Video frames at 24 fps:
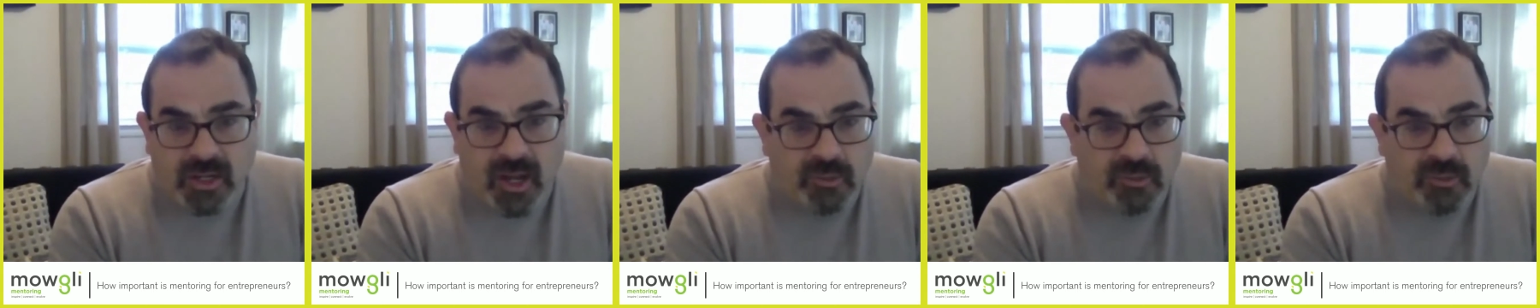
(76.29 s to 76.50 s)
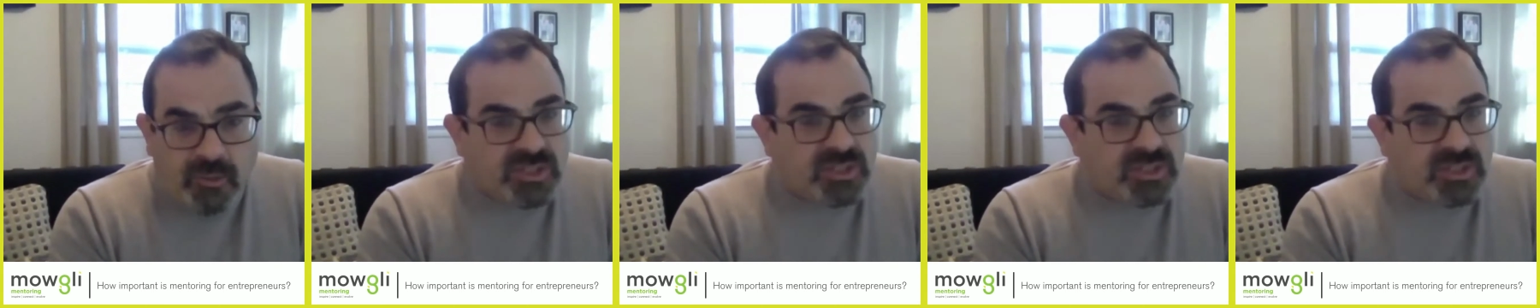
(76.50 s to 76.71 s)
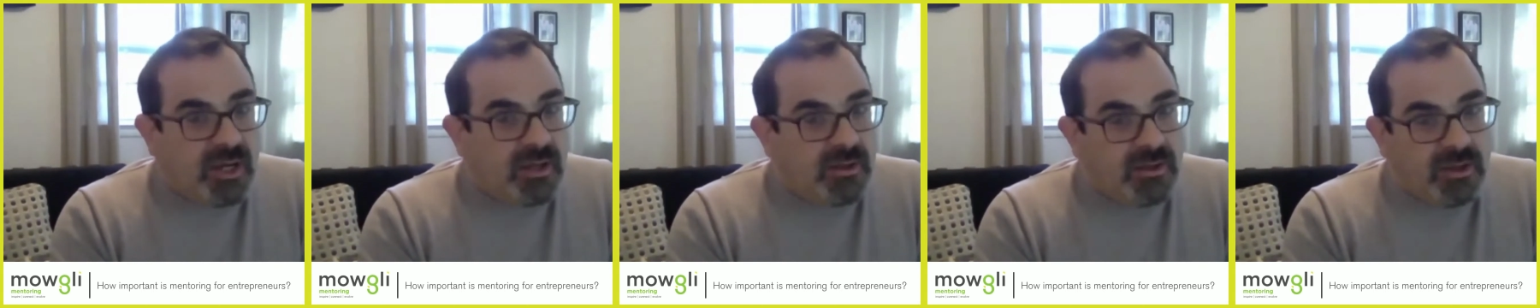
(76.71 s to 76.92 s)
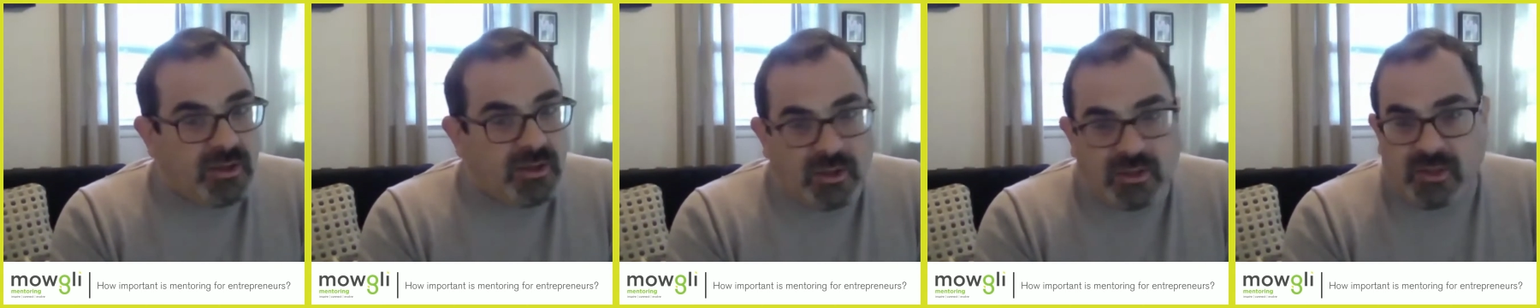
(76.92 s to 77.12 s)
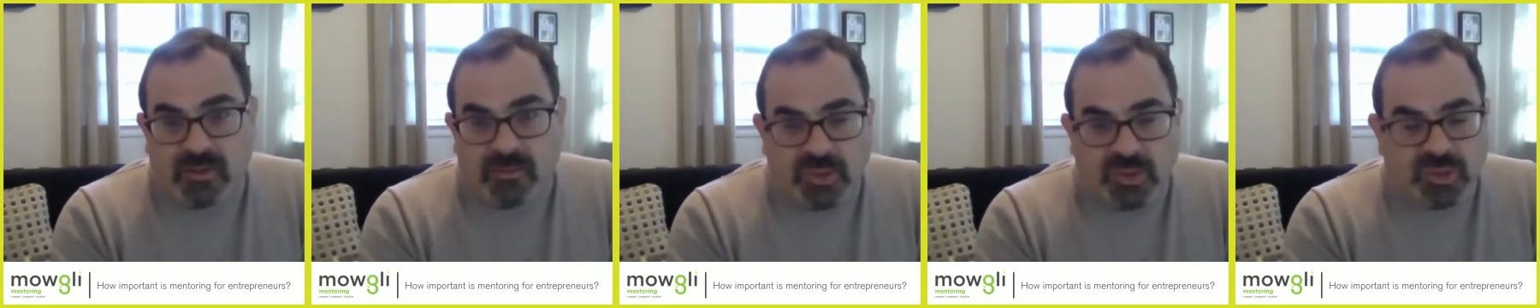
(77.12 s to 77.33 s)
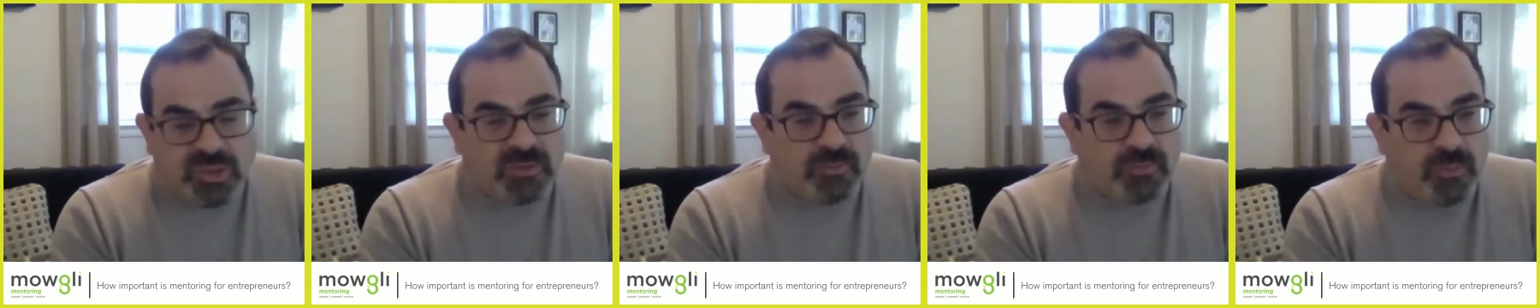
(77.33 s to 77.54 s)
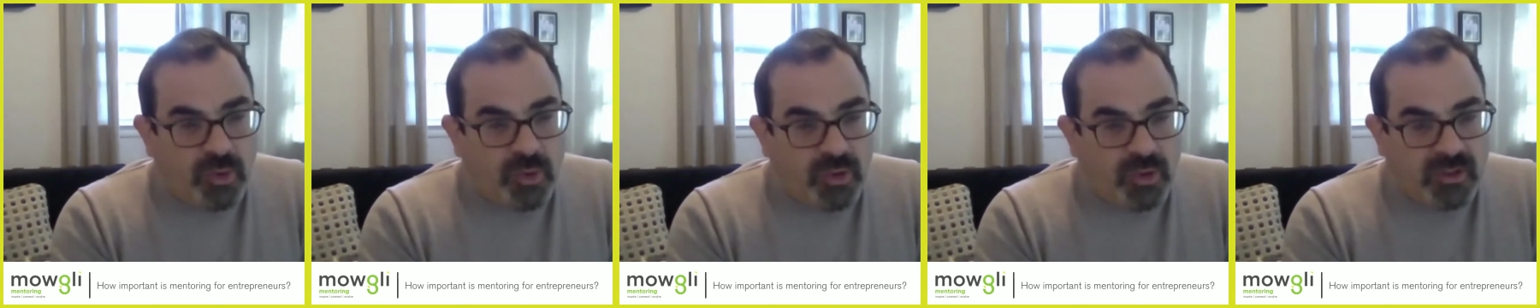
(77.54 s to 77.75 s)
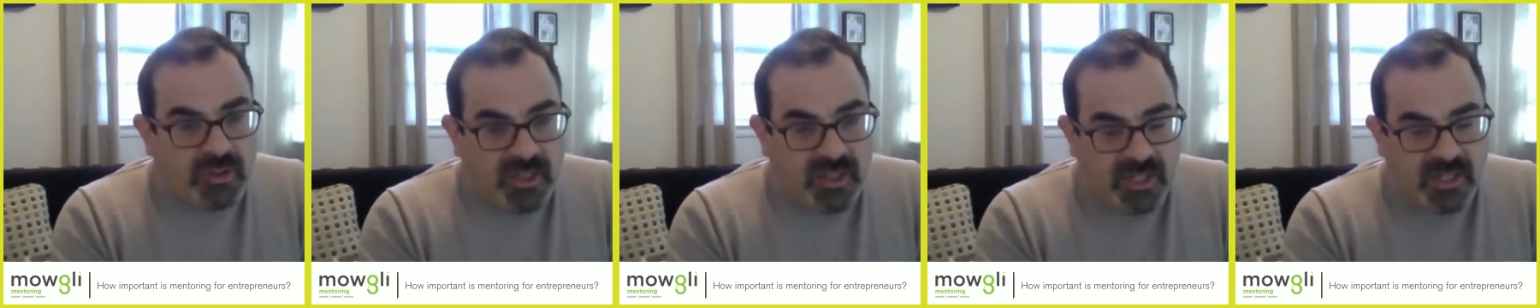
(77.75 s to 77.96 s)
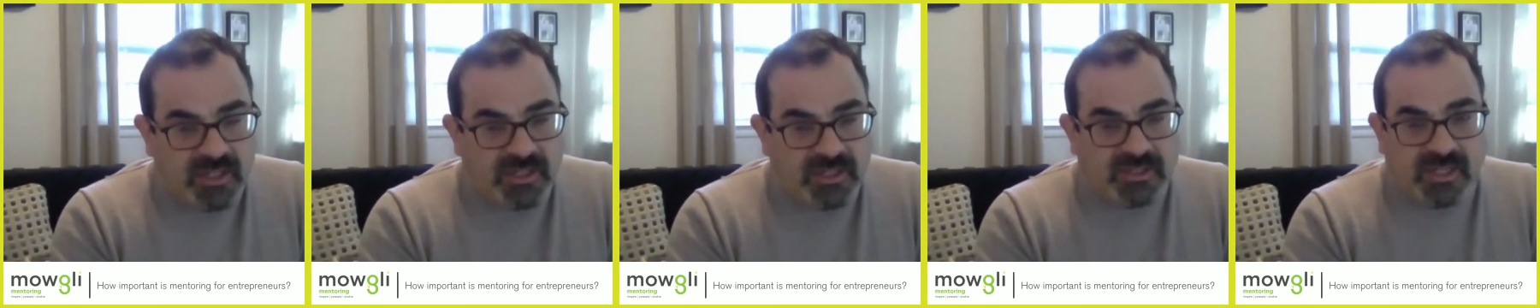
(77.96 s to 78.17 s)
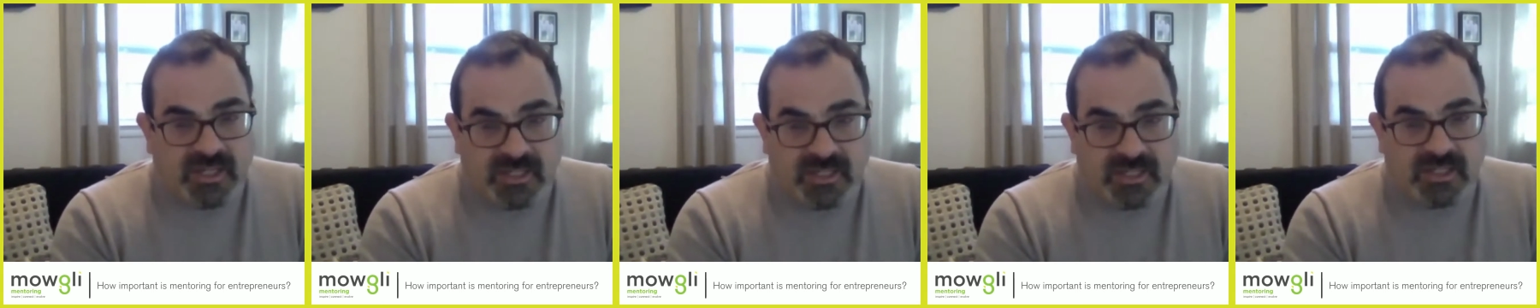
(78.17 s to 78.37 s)
I always thought you know the most important thing
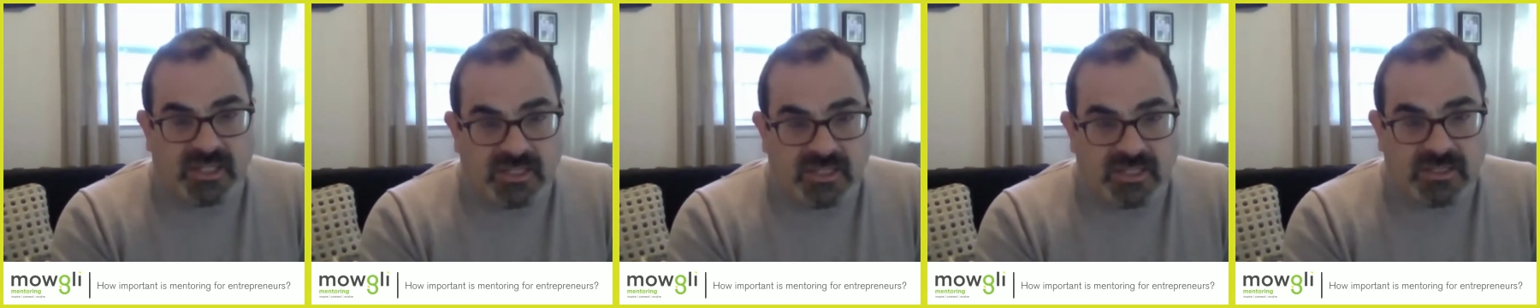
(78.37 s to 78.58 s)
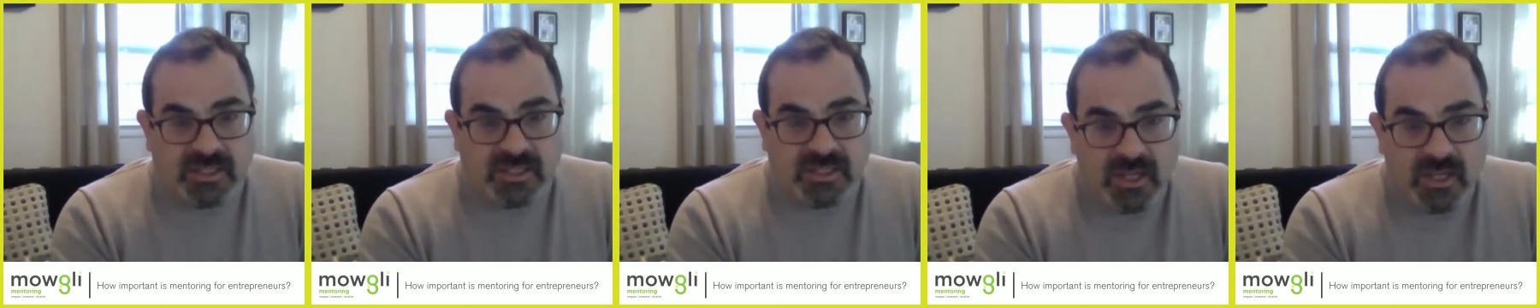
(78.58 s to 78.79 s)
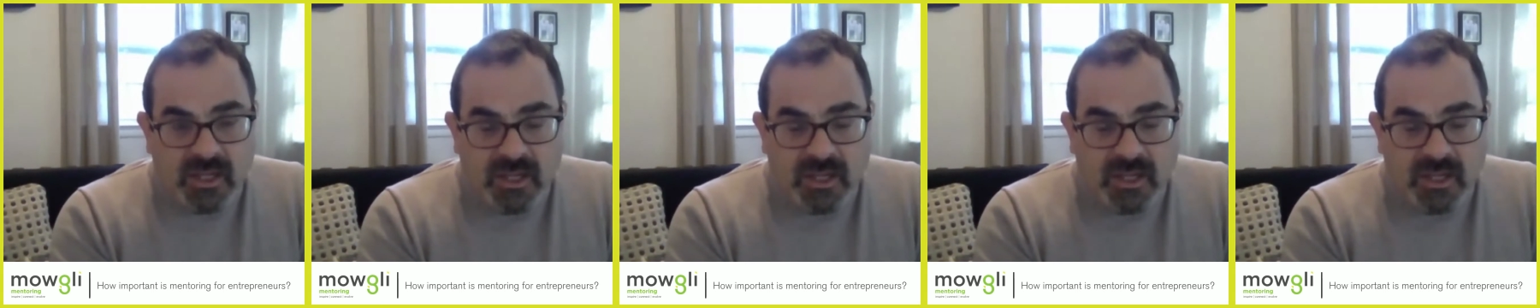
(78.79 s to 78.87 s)
is to get these